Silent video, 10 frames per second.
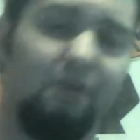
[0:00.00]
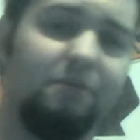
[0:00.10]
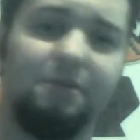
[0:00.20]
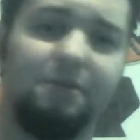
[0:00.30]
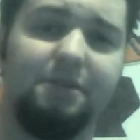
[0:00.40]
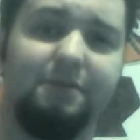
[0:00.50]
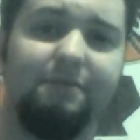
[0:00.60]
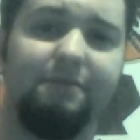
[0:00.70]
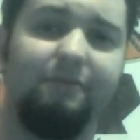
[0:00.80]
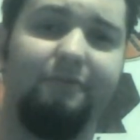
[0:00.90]
don't
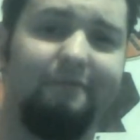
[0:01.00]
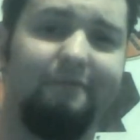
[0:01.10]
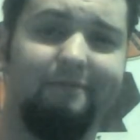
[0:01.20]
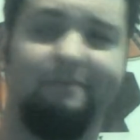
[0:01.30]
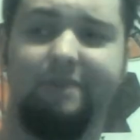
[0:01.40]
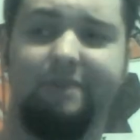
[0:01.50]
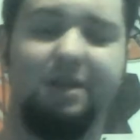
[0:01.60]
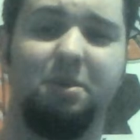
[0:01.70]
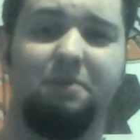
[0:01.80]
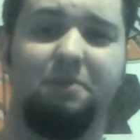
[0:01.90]
just
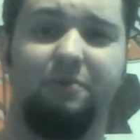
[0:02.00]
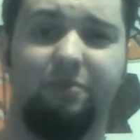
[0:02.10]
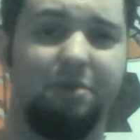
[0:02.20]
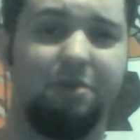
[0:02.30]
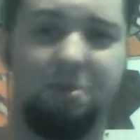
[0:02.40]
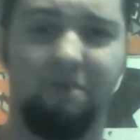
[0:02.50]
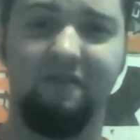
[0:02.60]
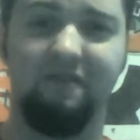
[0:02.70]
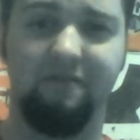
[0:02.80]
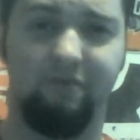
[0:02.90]
because of your
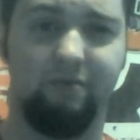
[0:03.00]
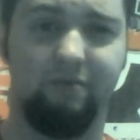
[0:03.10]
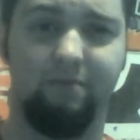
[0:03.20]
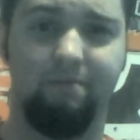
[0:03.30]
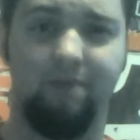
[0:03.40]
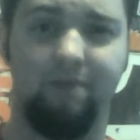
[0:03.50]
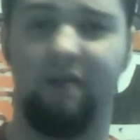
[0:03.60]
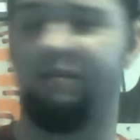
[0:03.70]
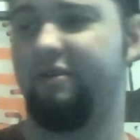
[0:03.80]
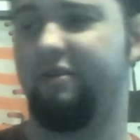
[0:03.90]
conservative
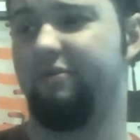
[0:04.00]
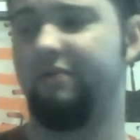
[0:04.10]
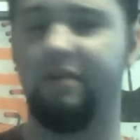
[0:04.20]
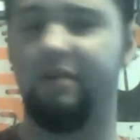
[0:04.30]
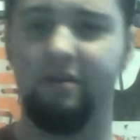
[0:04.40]
you know,